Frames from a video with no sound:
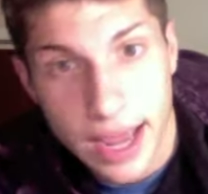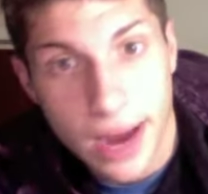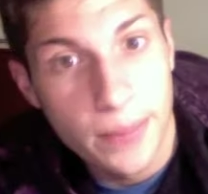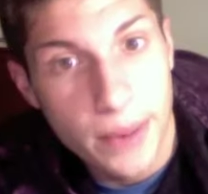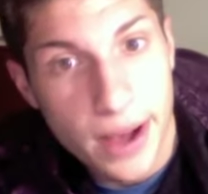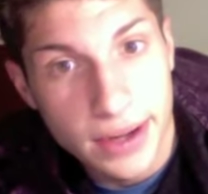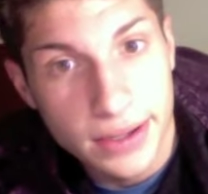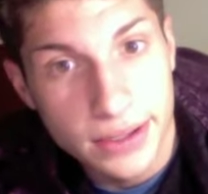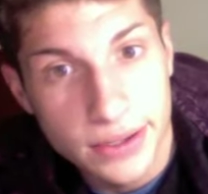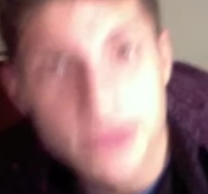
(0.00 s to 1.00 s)
Harry
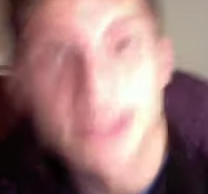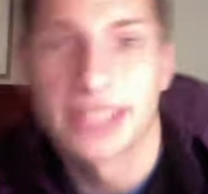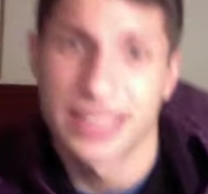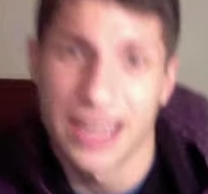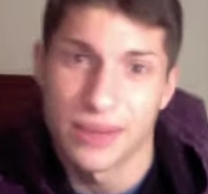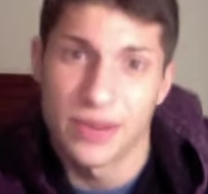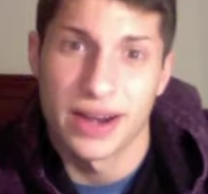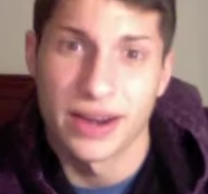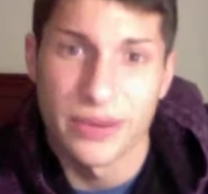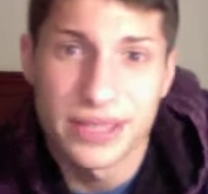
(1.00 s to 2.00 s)
Potter. Who didn't see Harry Potter?
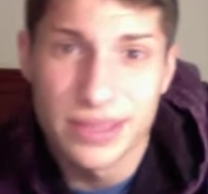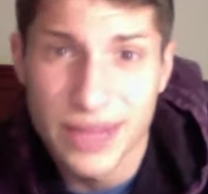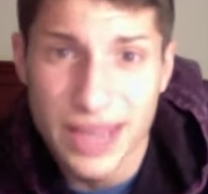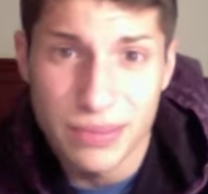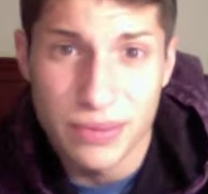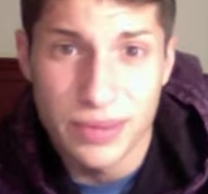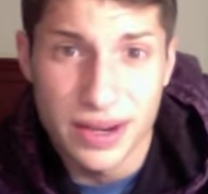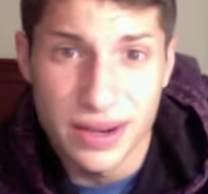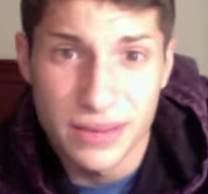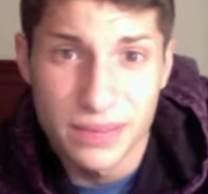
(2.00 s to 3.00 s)
I went to the midnight
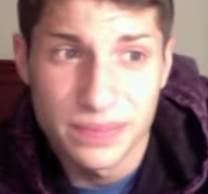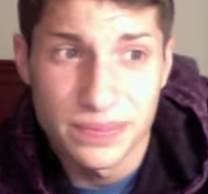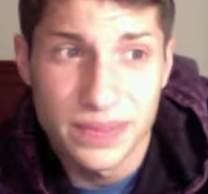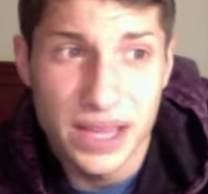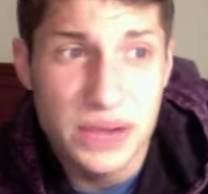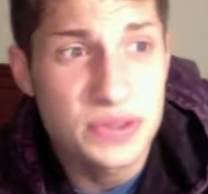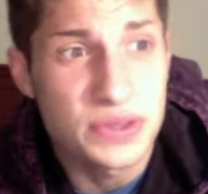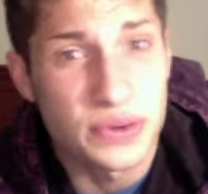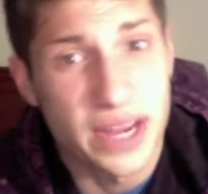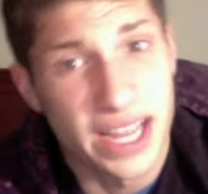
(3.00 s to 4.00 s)
premiere. It was
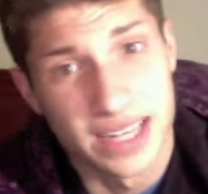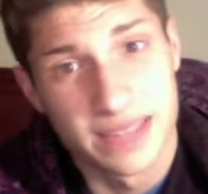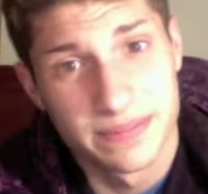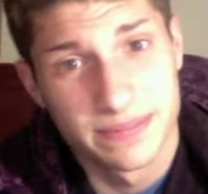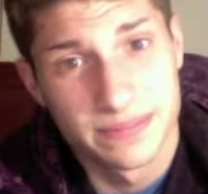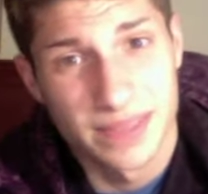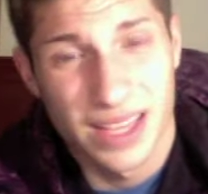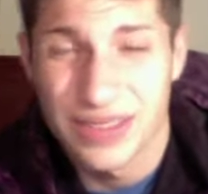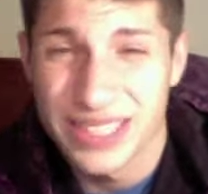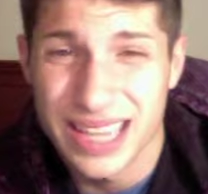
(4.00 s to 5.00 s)
great.
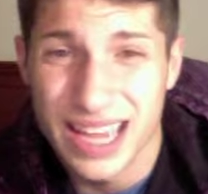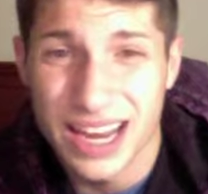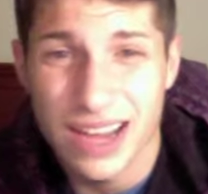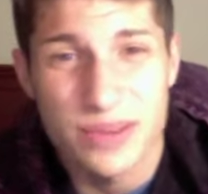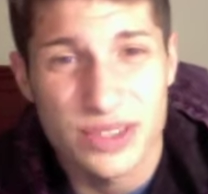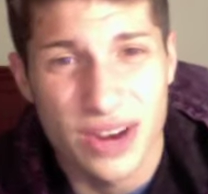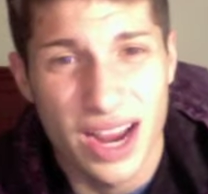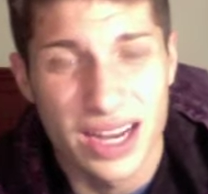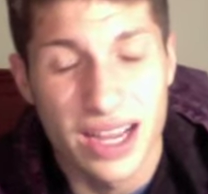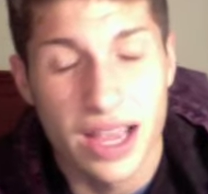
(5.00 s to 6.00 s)
It was sad. I almost
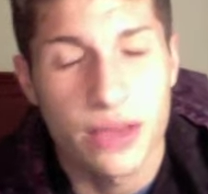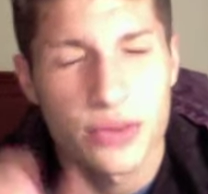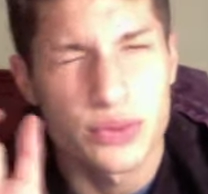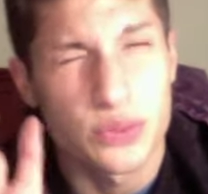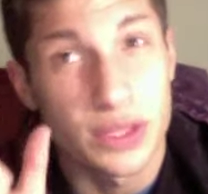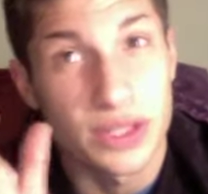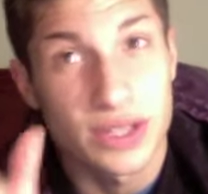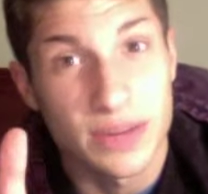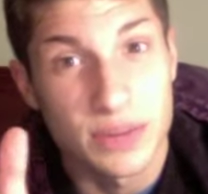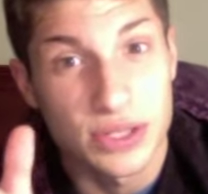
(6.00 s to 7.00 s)
cried. I like was really trying
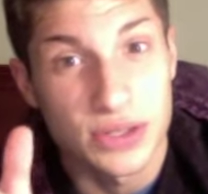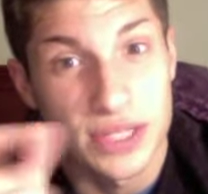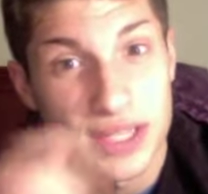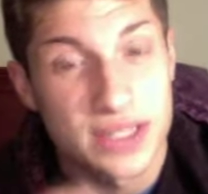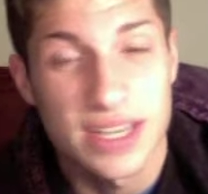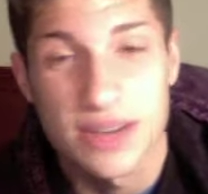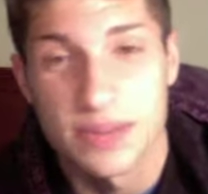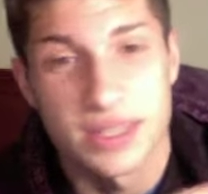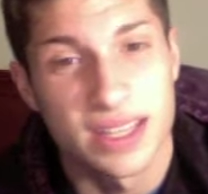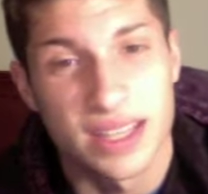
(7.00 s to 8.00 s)
to push those tears out, but nothing